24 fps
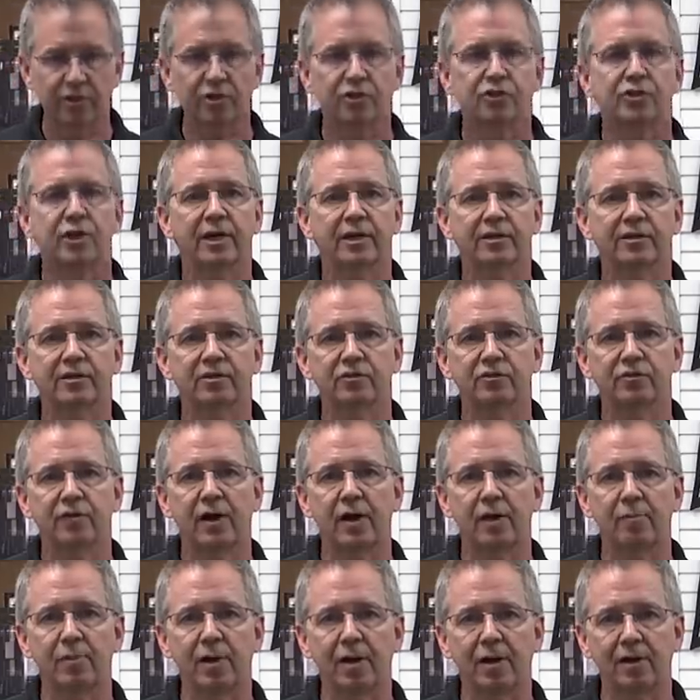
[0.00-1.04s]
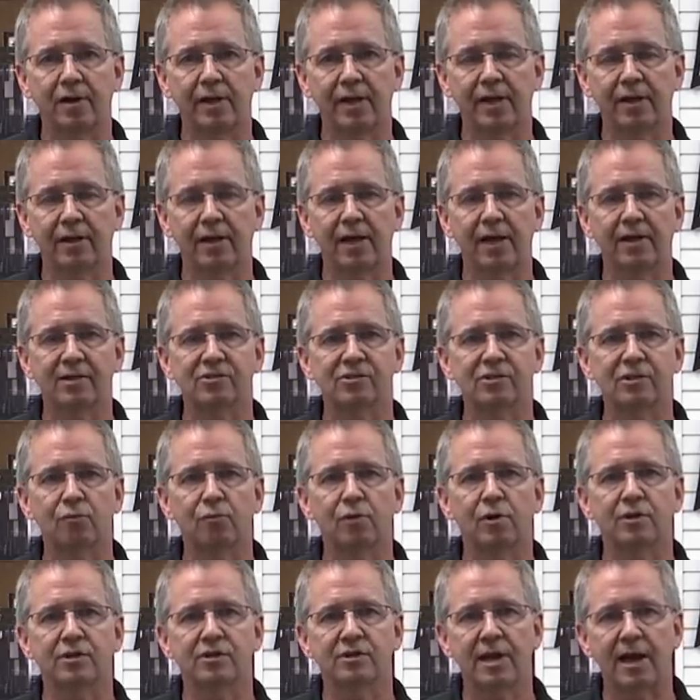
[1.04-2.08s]
Check this fire bottle handle out, see
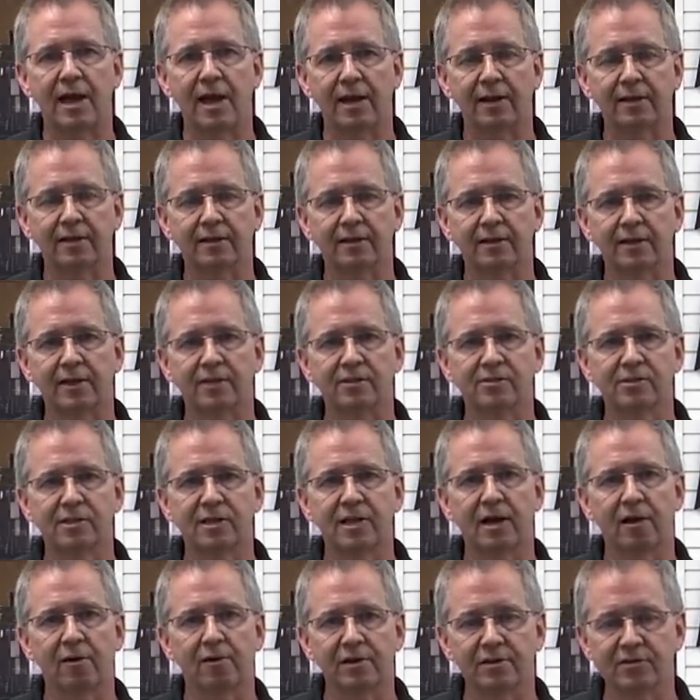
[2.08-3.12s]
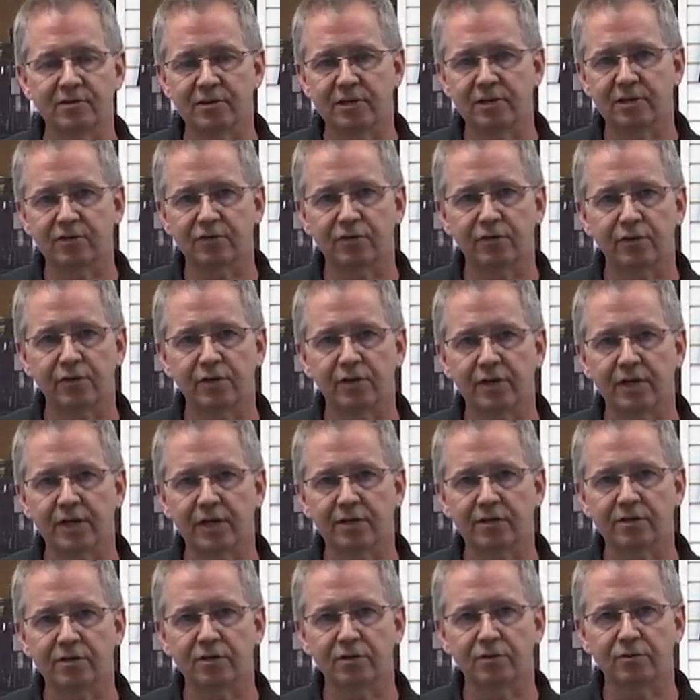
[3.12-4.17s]
where it's at, and see how easy it is for you to
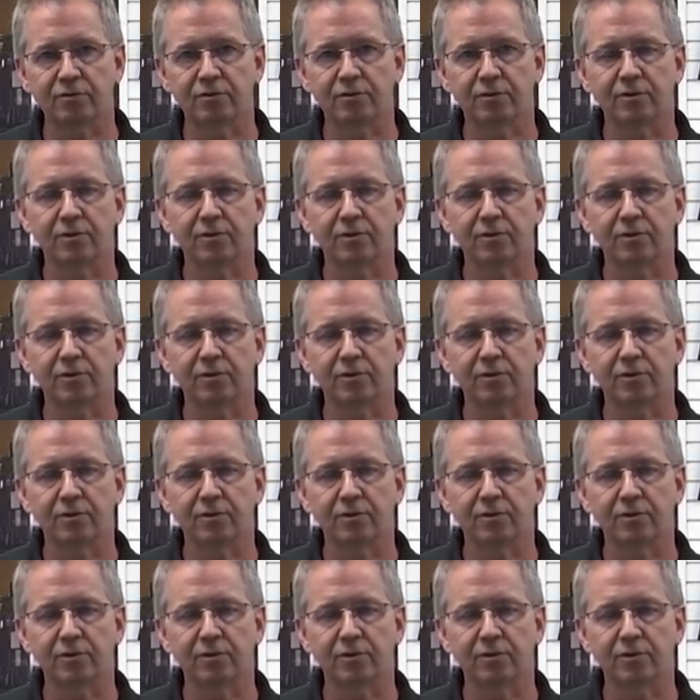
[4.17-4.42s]
get to.